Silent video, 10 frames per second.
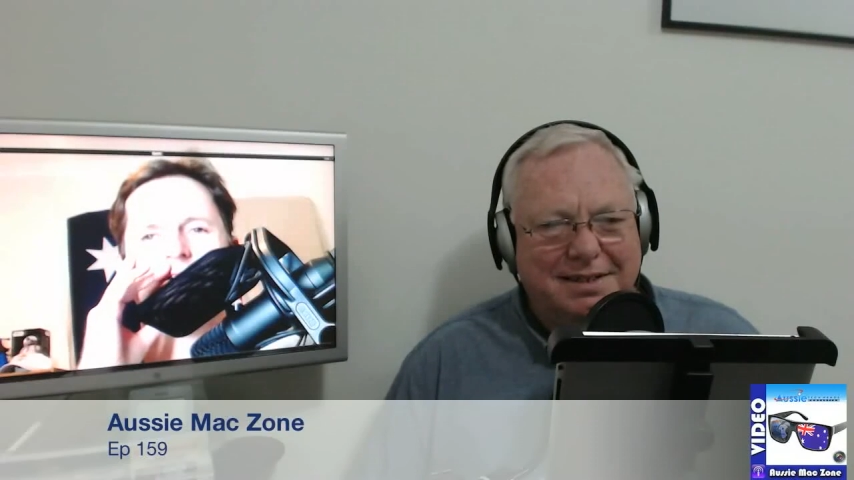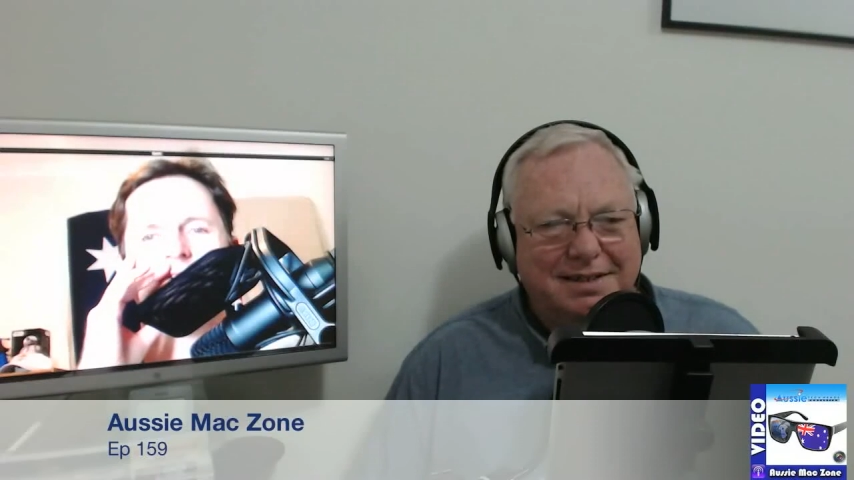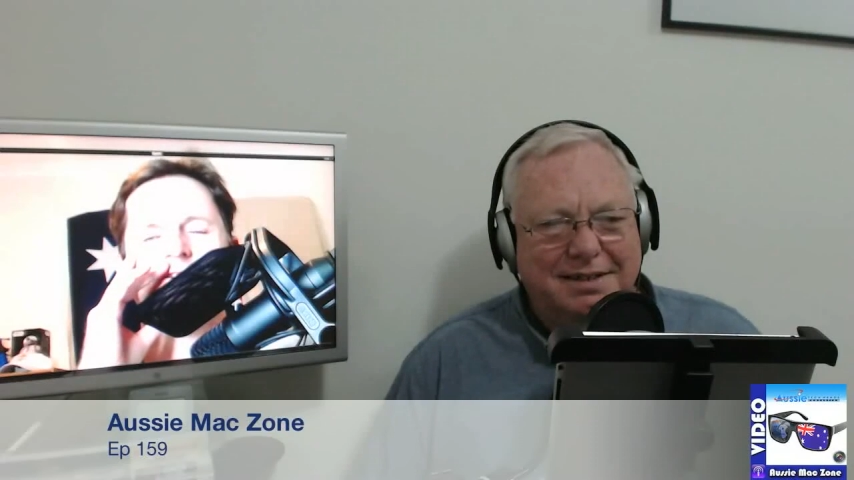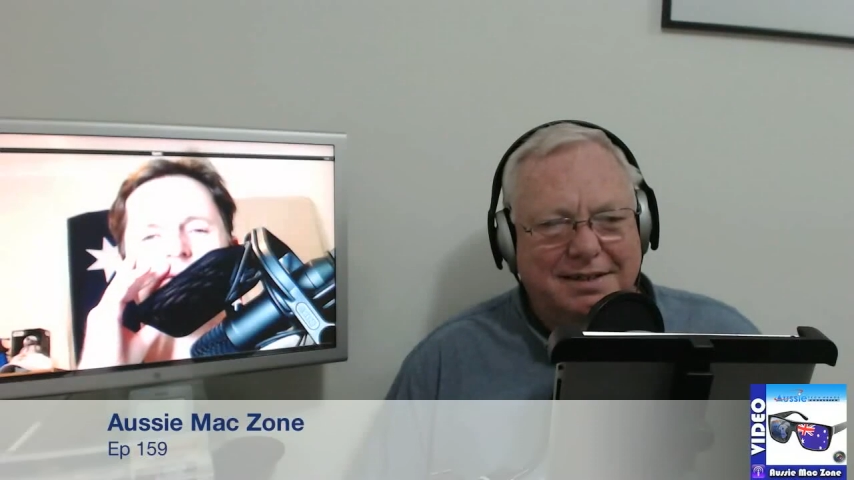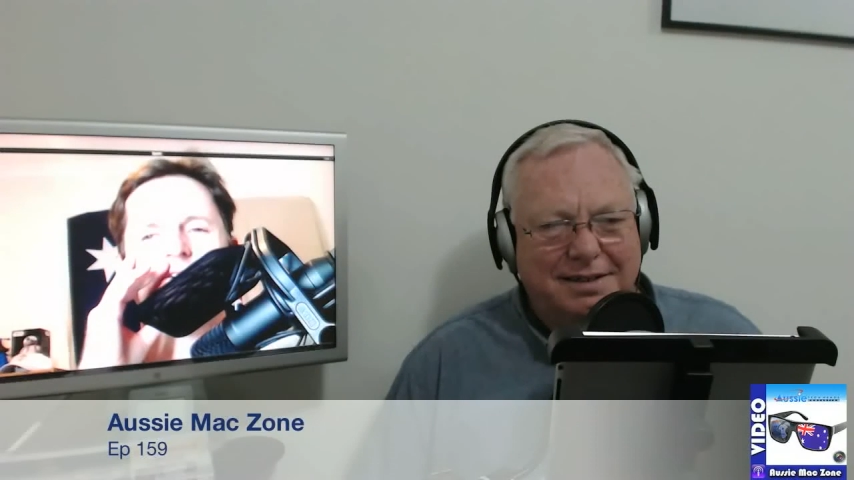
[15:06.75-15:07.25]
because
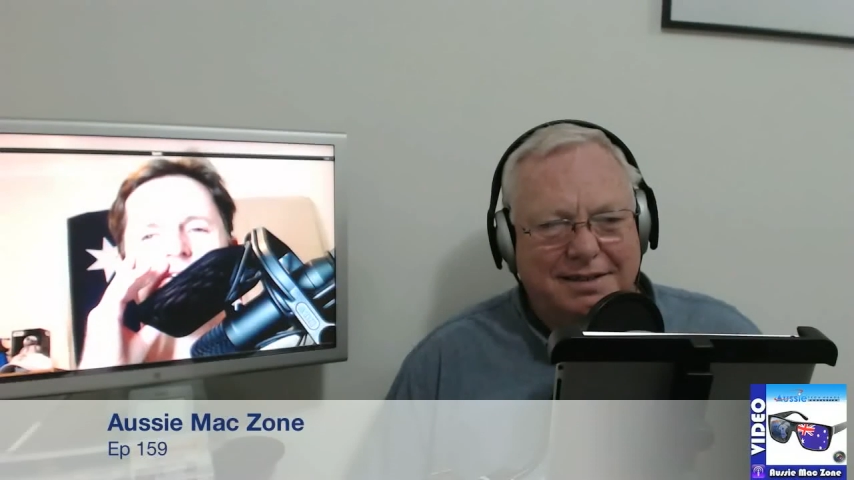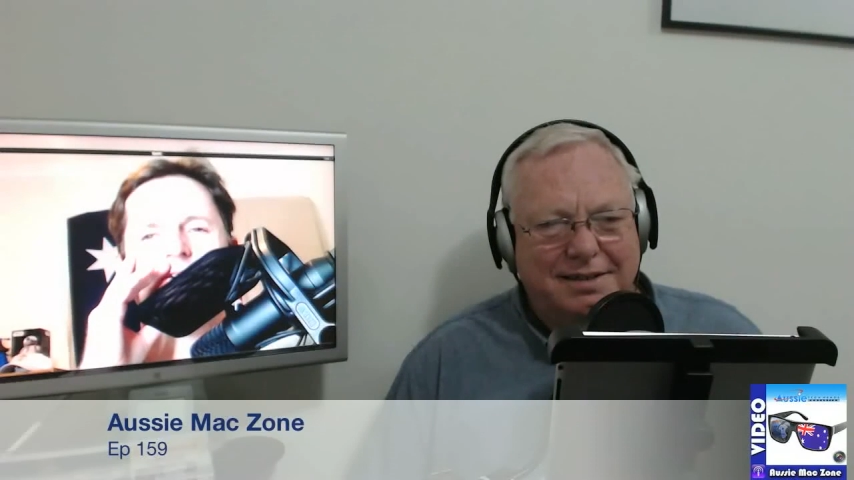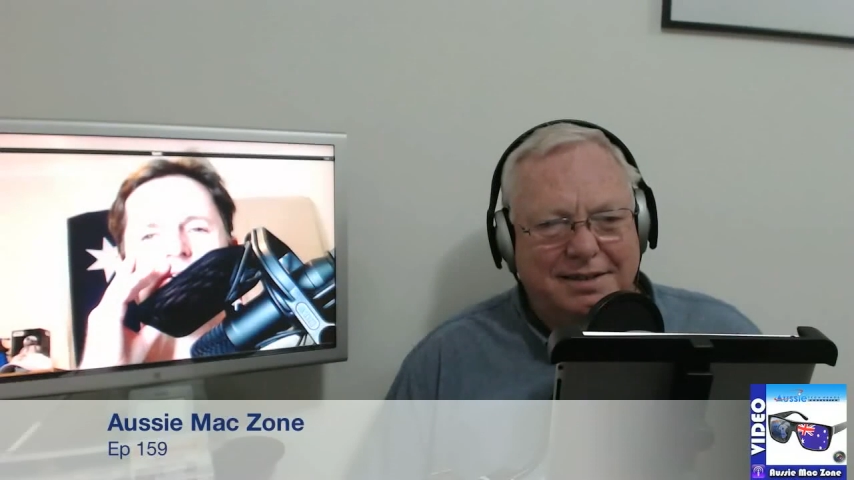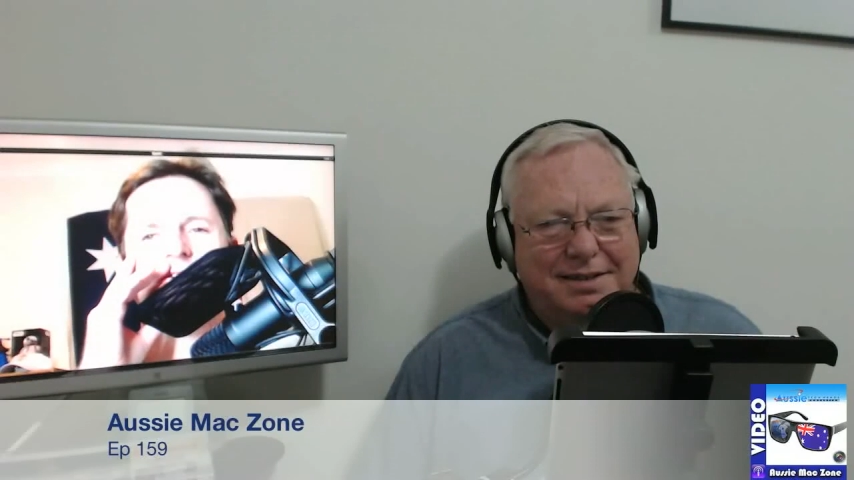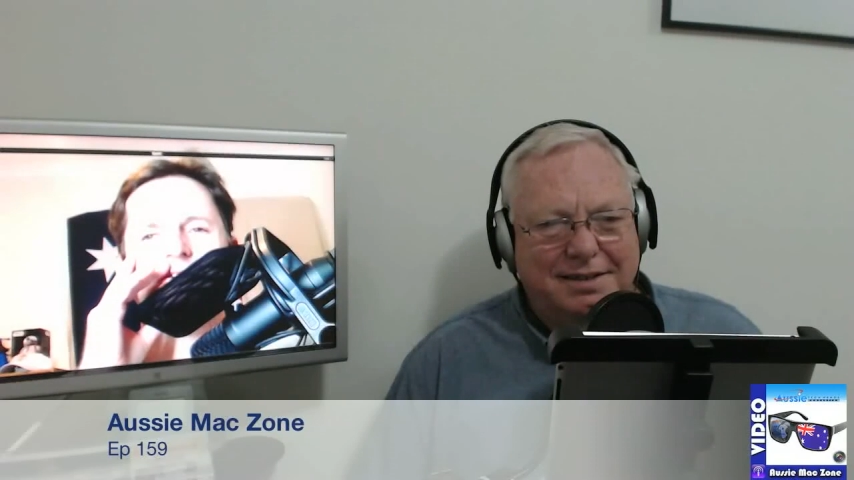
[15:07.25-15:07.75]
I wanted to do
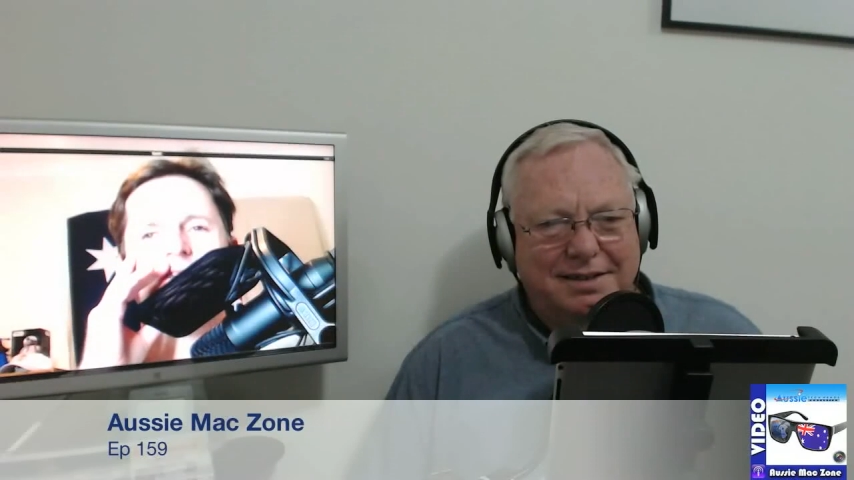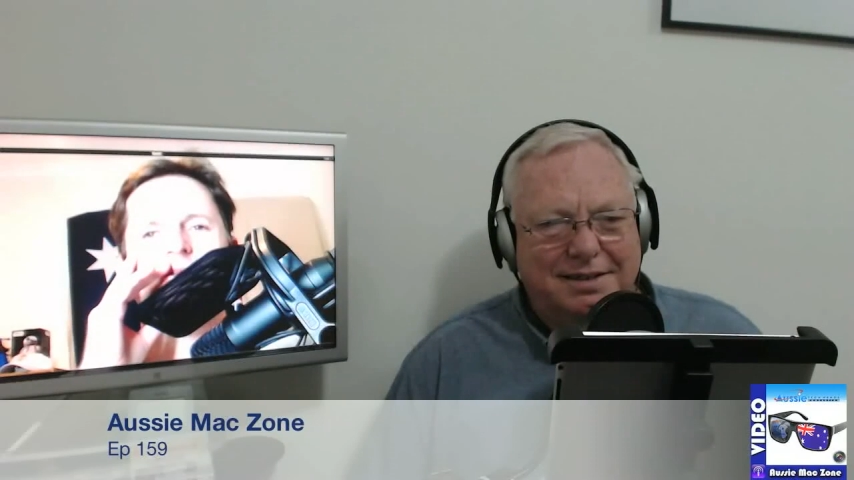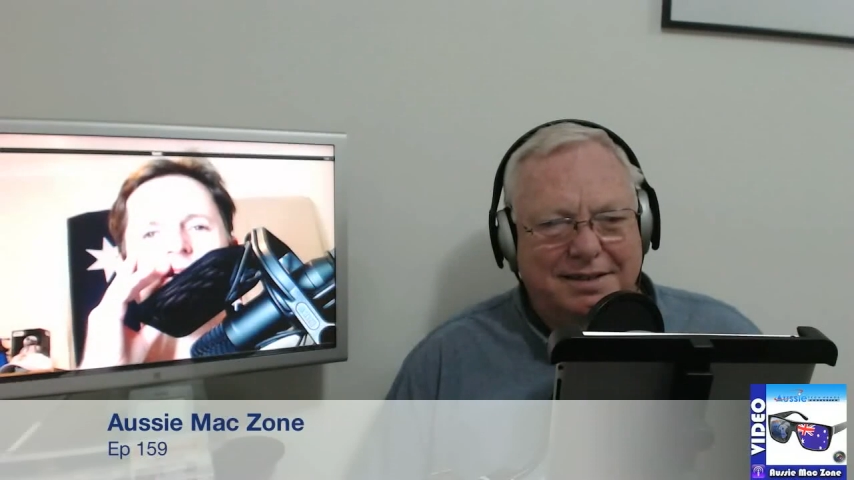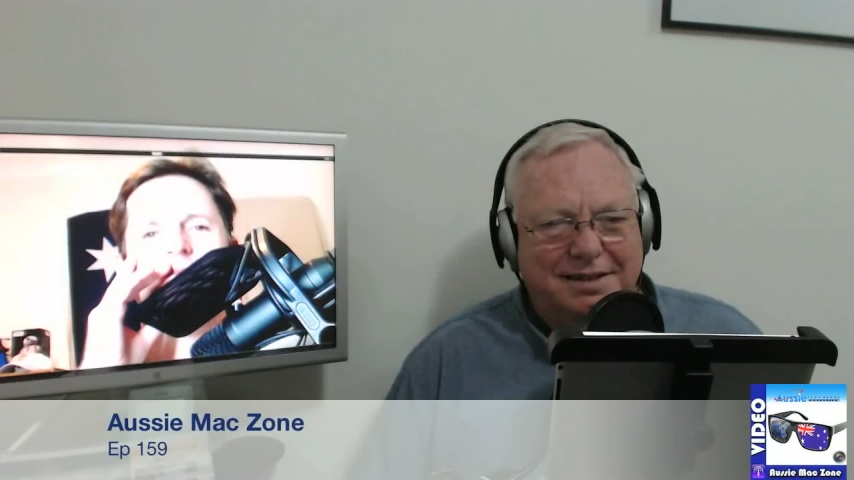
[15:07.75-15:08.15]
the same thing.